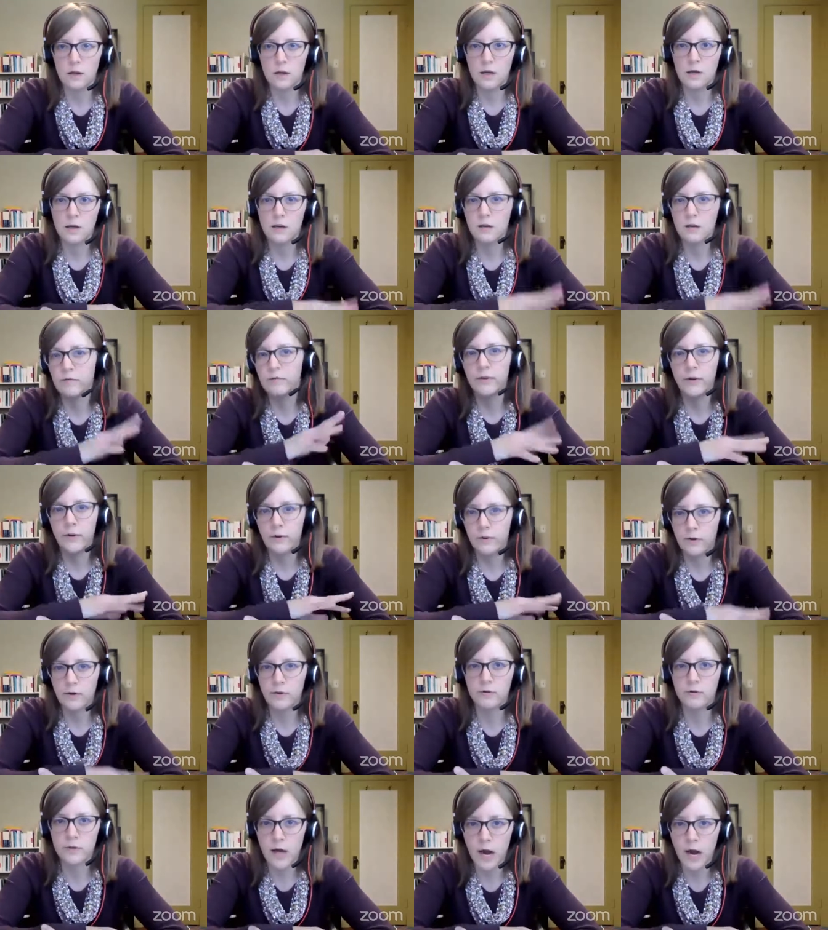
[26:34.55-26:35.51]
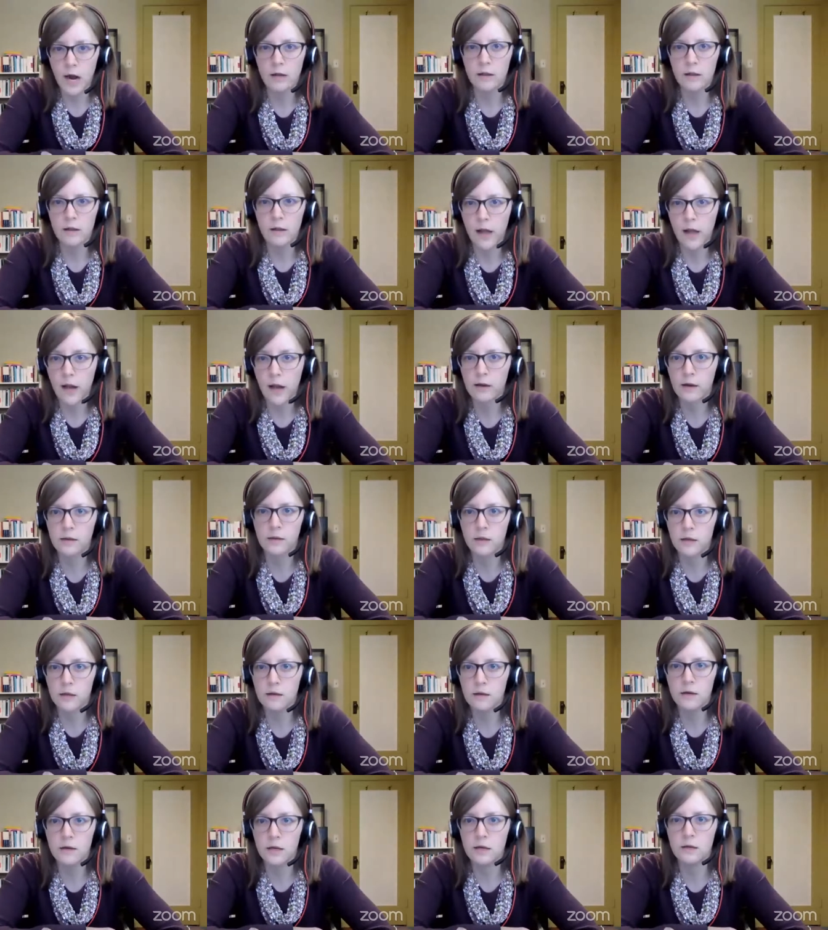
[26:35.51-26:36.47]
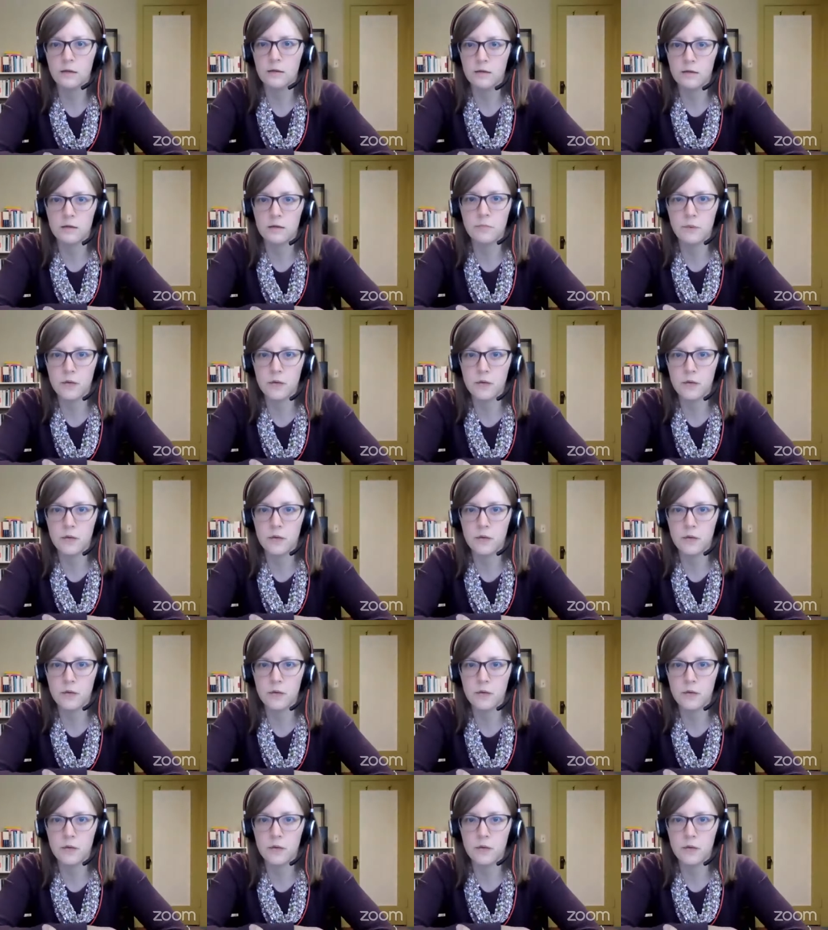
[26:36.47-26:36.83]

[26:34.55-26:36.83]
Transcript: inferior dialect that needed to